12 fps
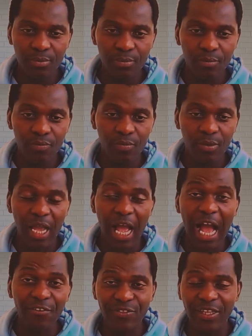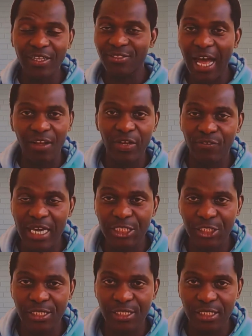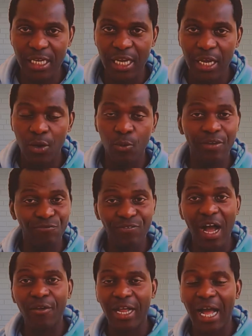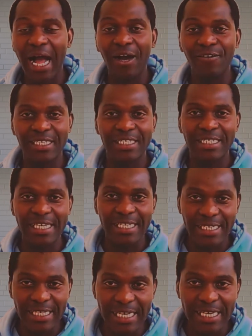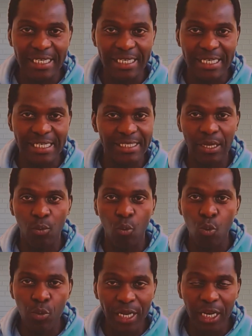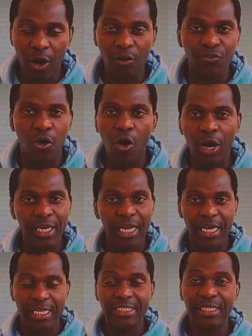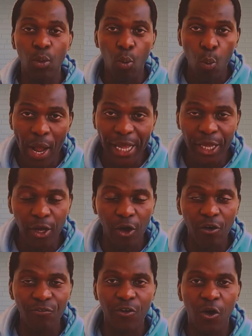after thorough verifications, we have found out that indeed is the will of God, is the way of God,